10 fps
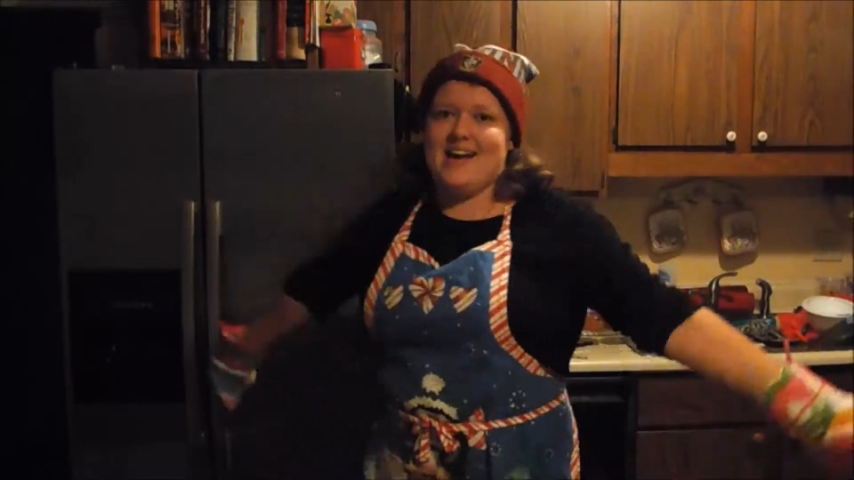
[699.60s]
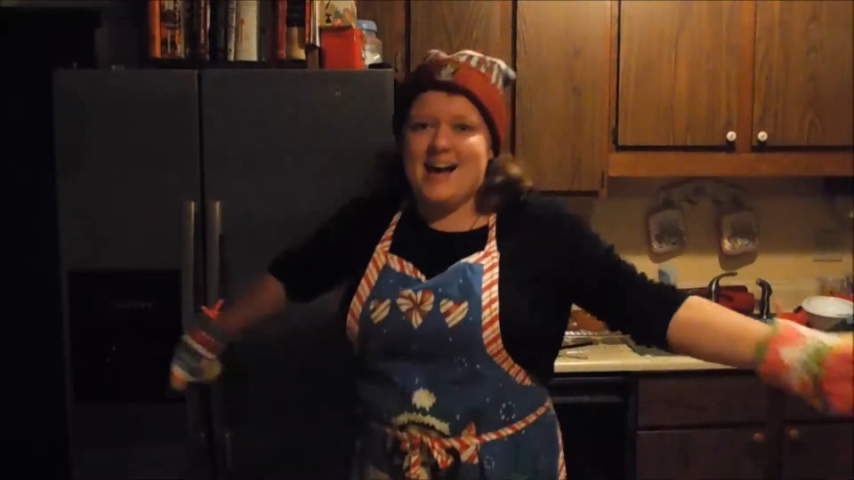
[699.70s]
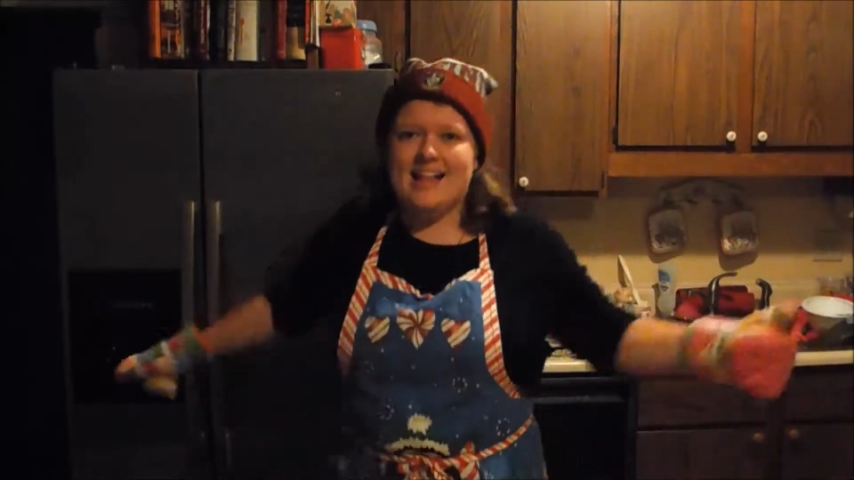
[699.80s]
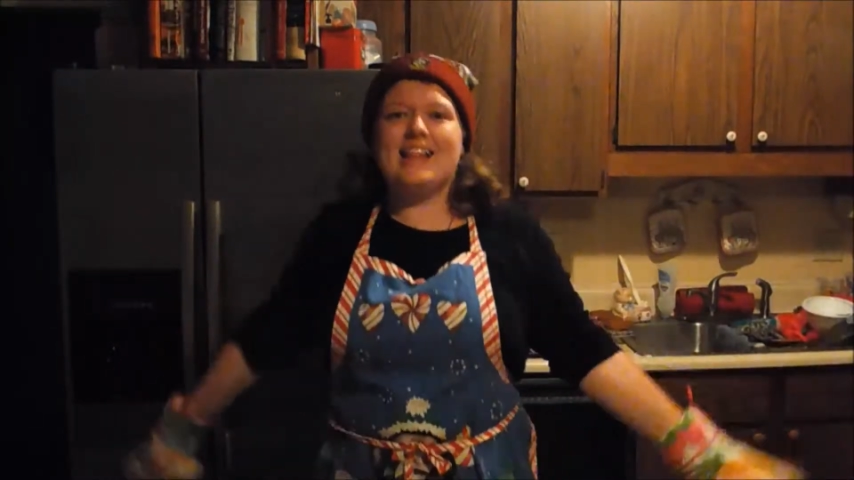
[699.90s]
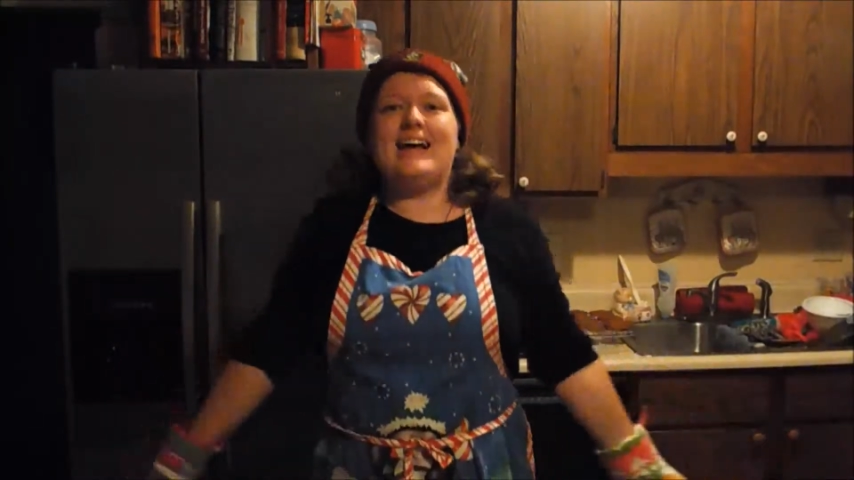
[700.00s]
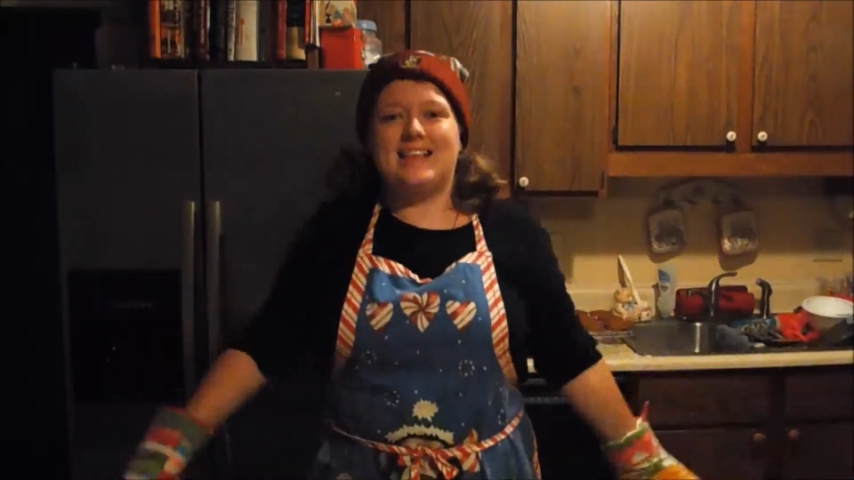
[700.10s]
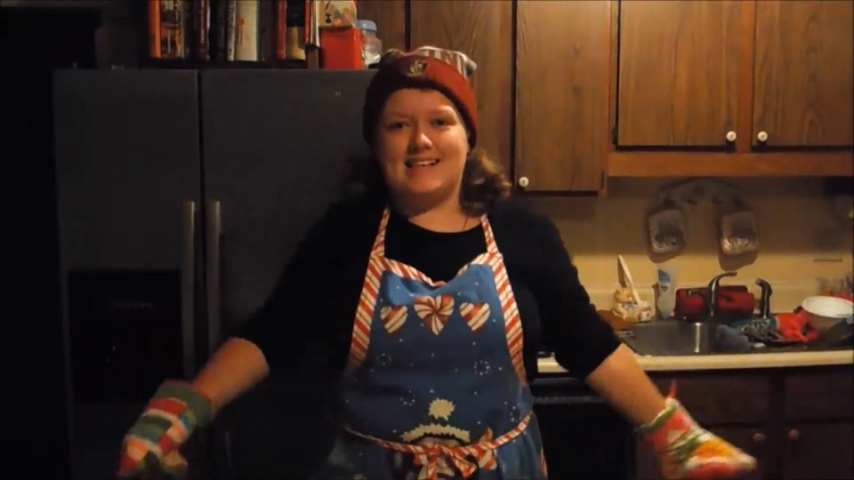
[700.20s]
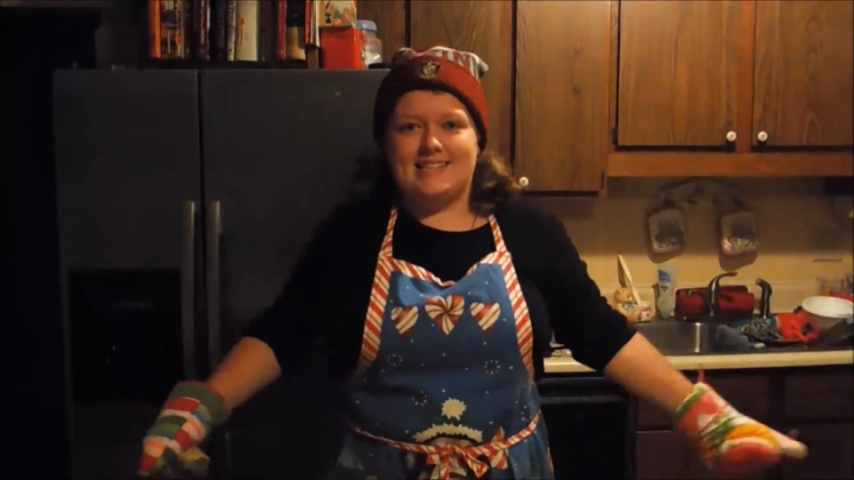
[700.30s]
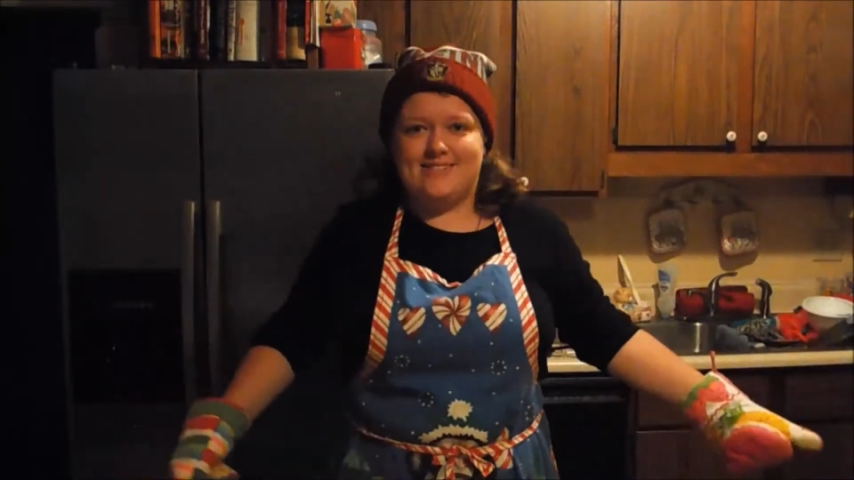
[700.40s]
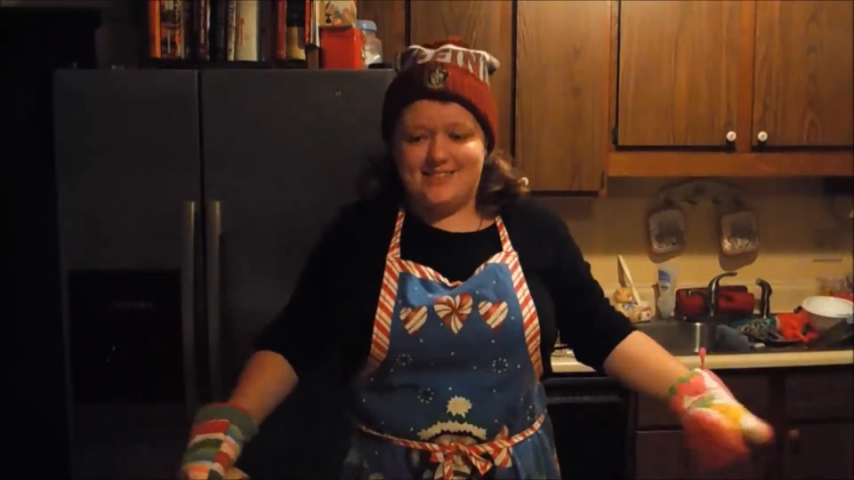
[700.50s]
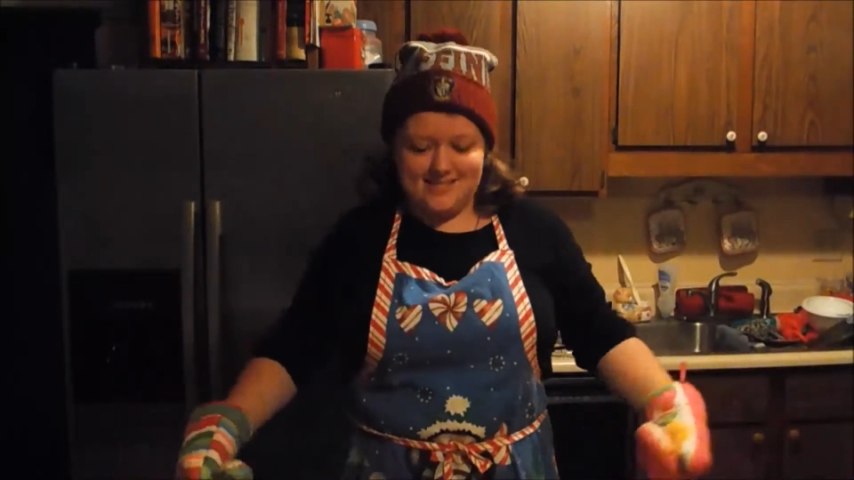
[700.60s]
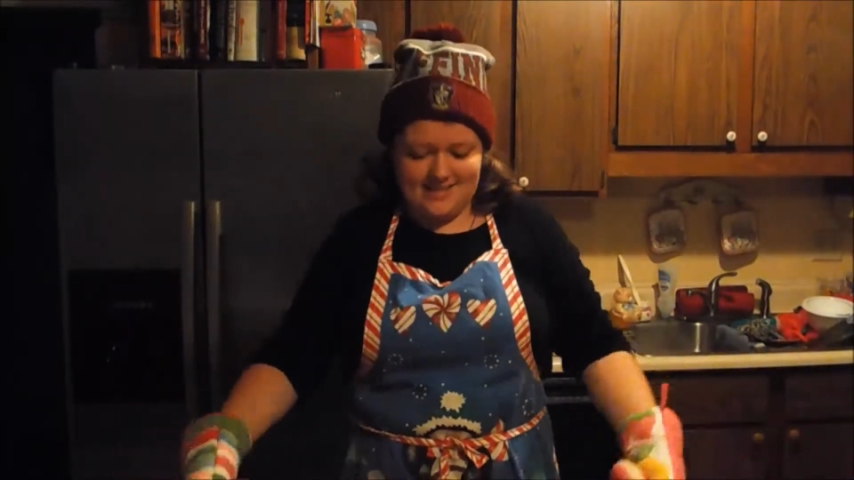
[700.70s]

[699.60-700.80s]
I like these ones